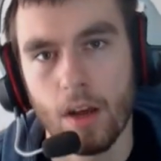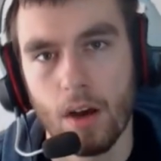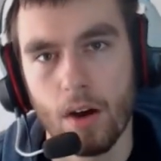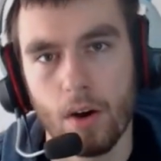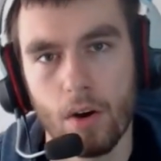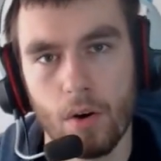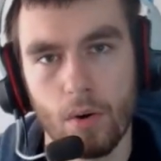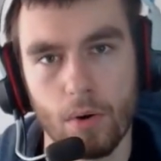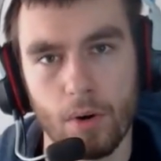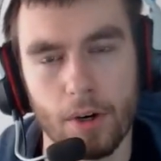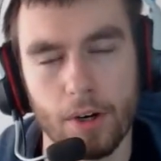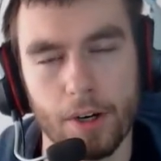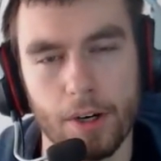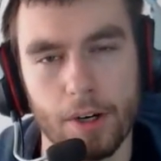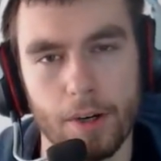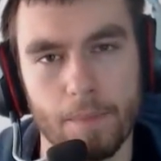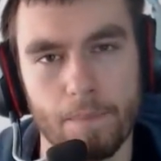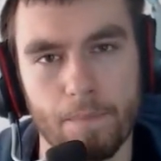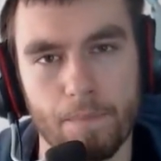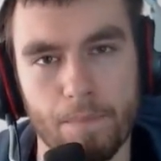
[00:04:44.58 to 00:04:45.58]

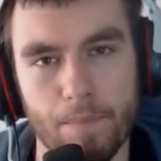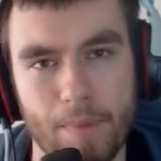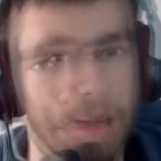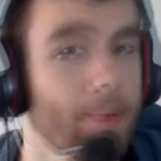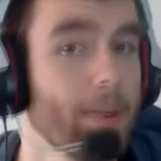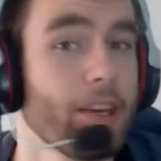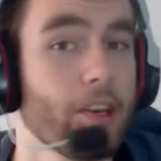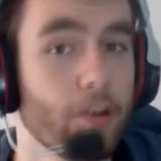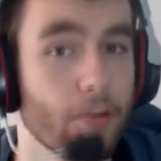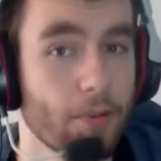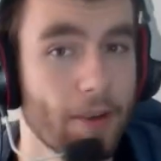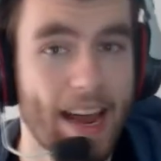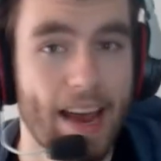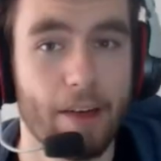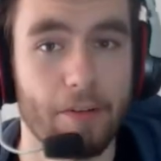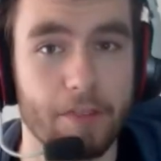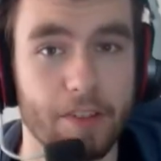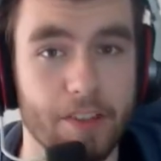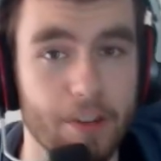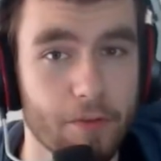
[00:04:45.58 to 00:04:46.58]
or maybe
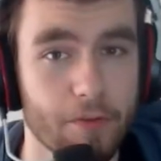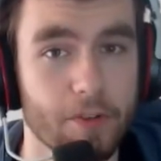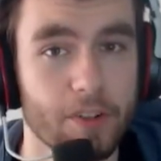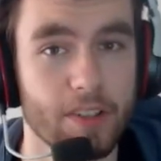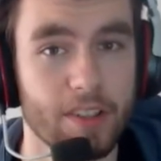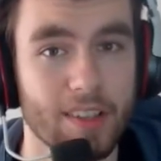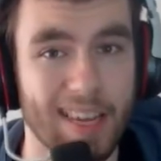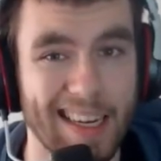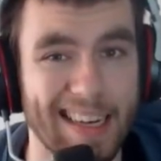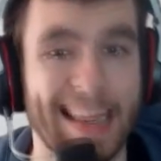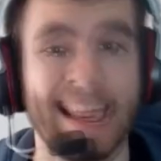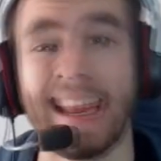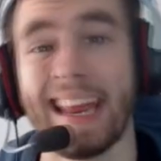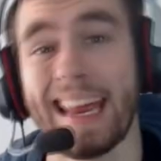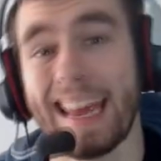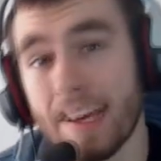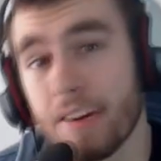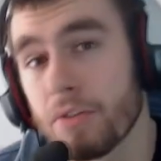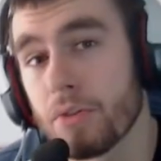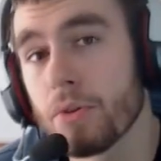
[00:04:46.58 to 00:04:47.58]
craft different, like,
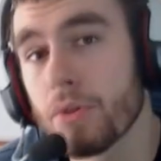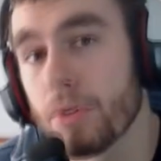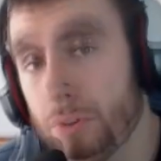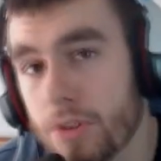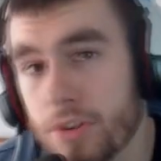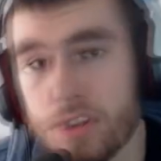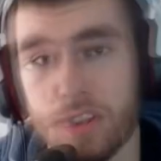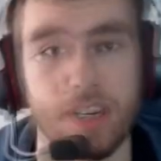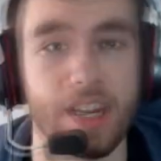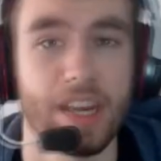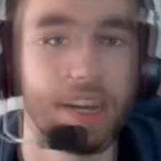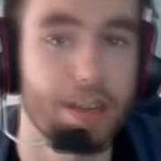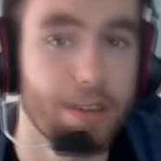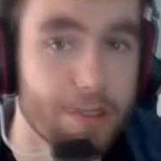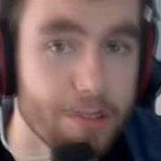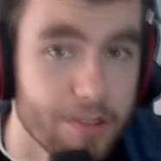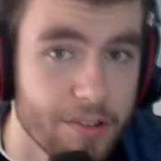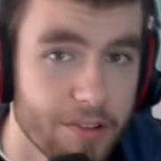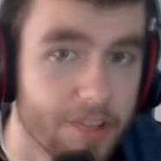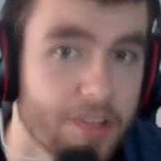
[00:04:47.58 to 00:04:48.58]
handles and
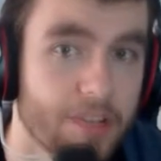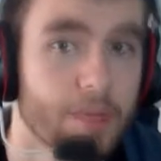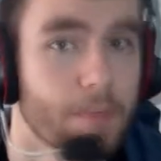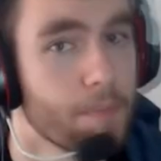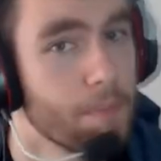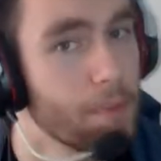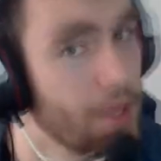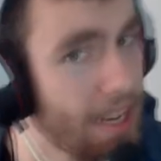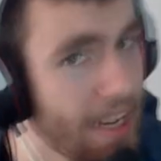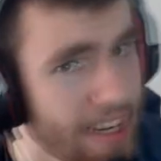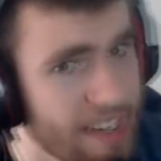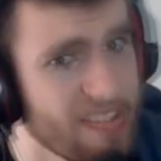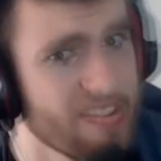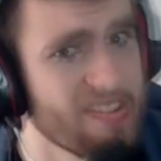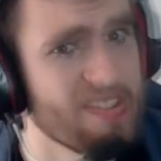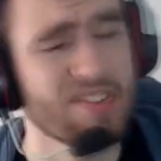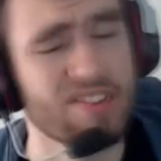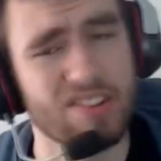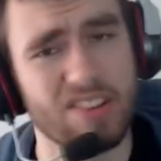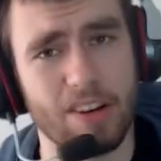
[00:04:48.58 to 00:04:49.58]
hilts and blades
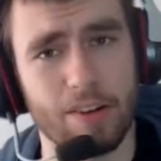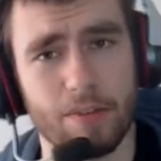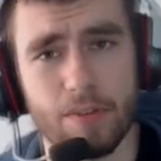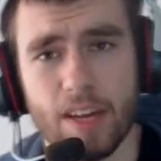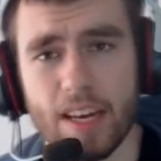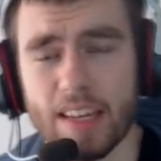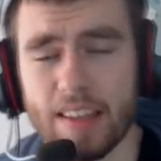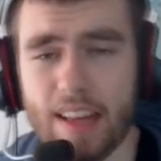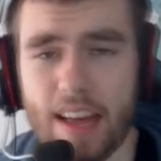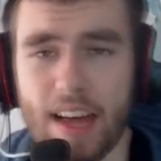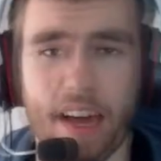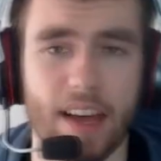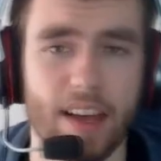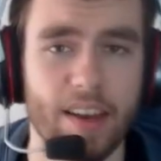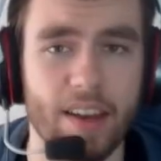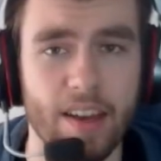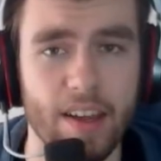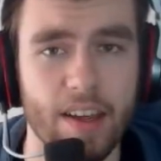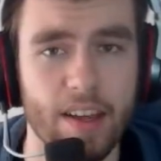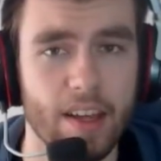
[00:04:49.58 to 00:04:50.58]
and stuff like that,
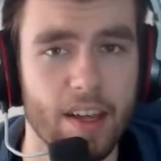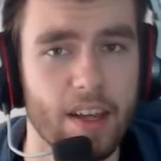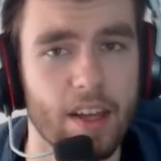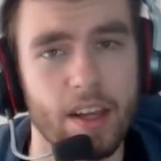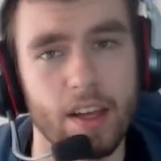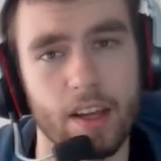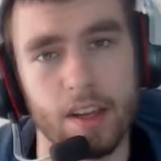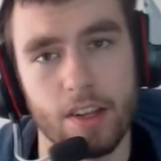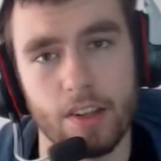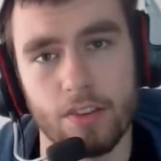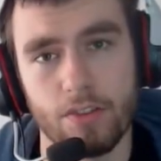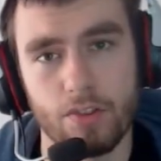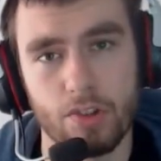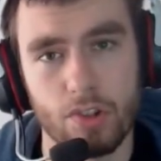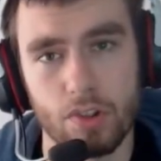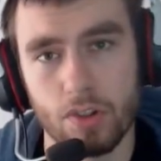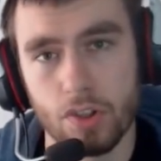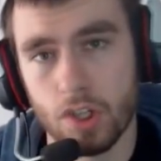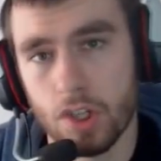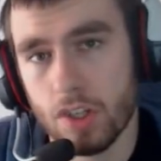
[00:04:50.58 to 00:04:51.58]

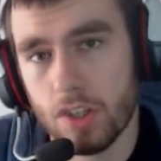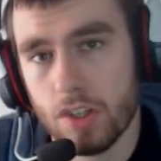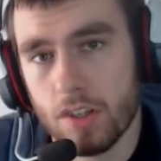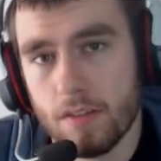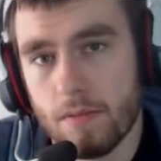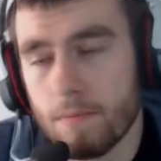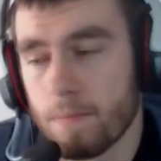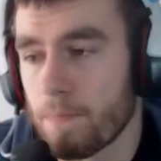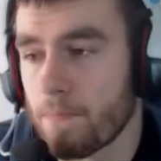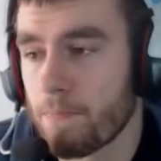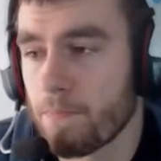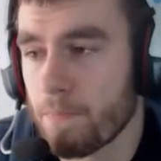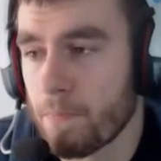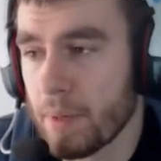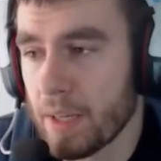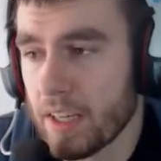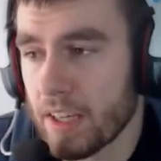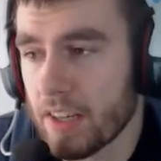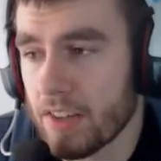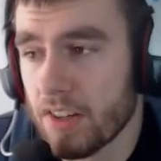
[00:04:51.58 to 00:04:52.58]
just
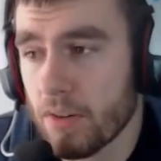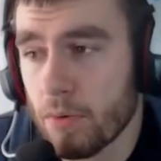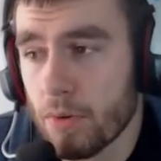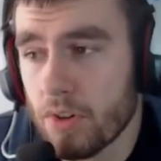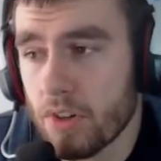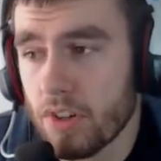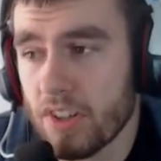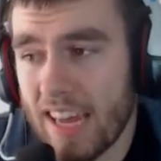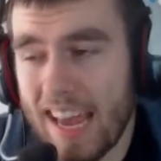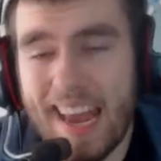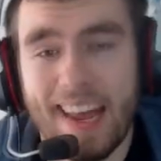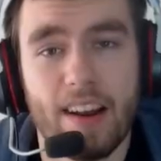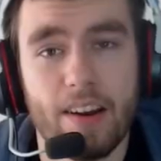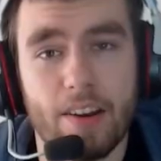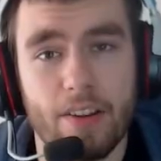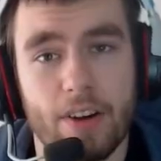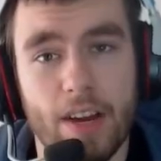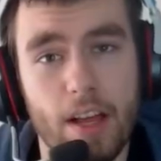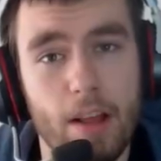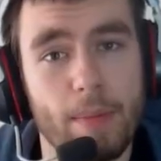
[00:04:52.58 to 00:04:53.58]
because it would just add
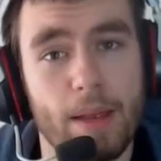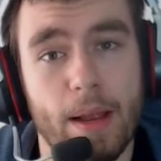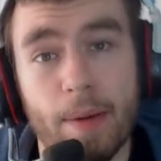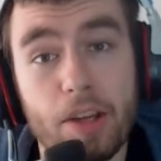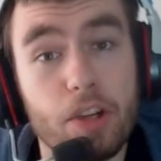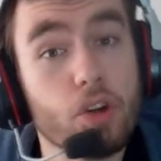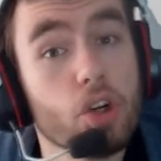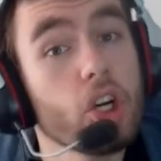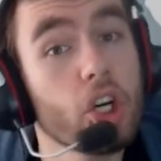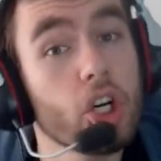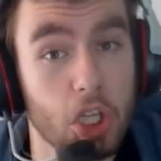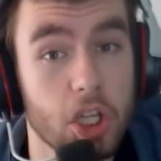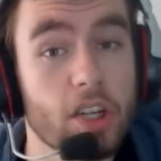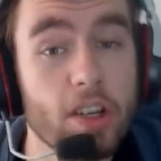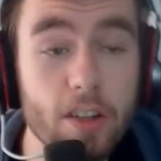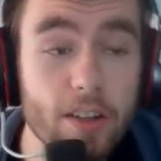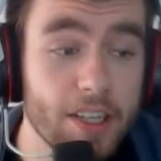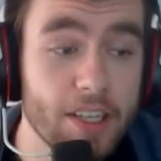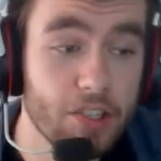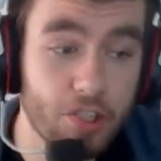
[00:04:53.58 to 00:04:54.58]
another element. I mean, you can
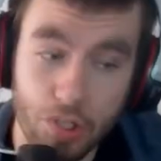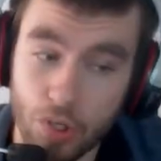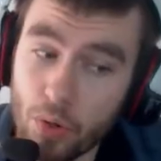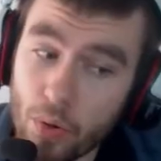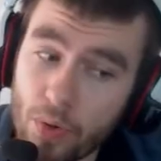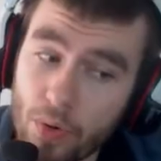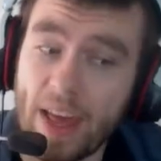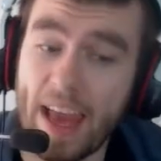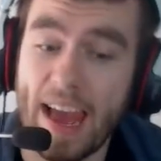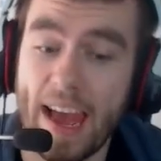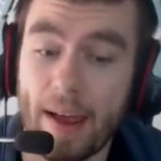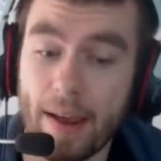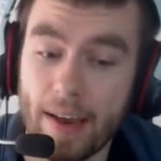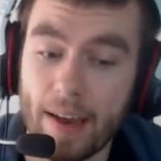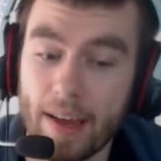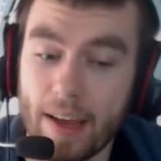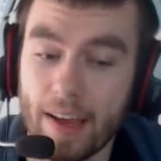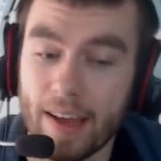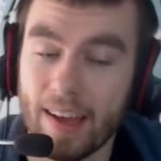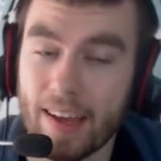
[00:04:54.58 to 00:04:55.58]
clearly do that
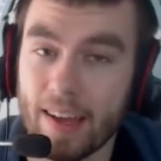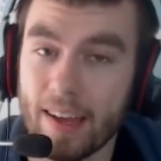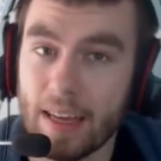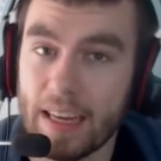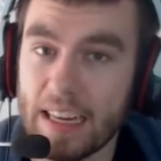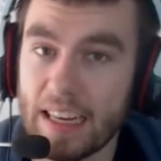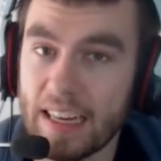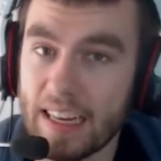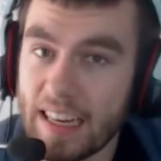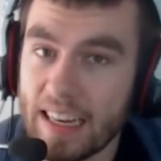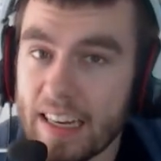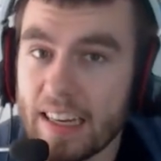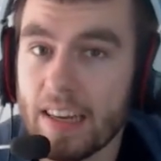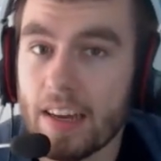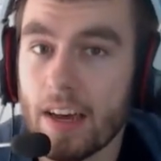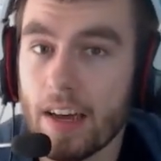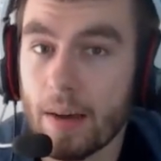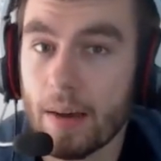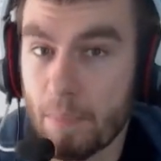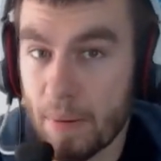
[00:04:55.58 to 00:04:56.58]
in
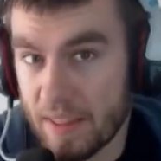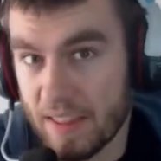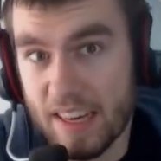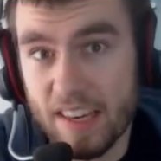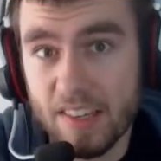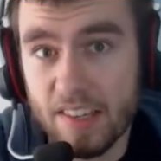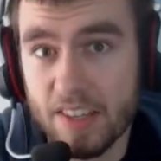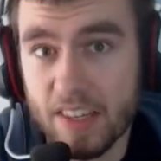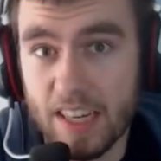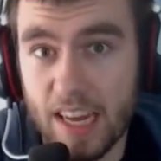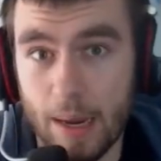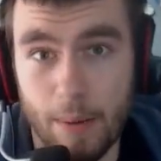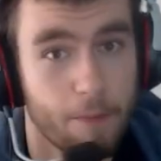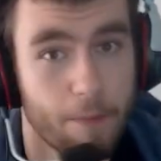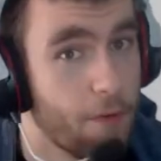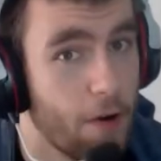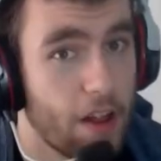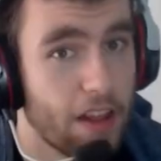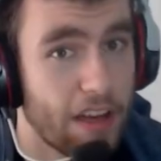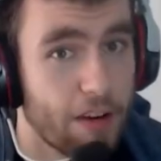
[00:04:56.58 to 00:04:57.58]
a Bethesda game.
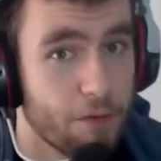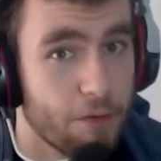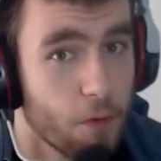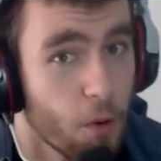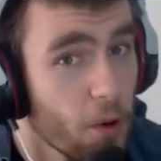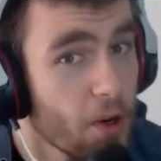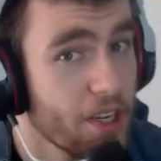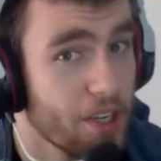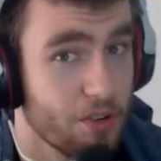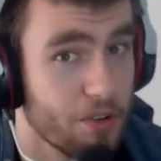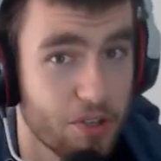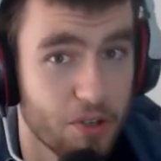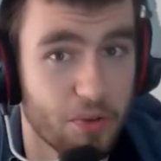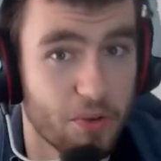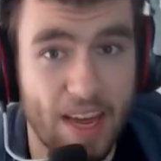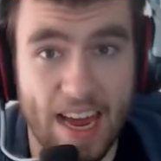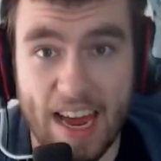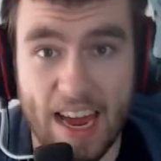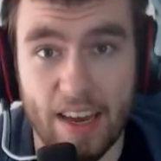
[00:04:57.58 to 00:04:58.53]
Fallout 4, you do that.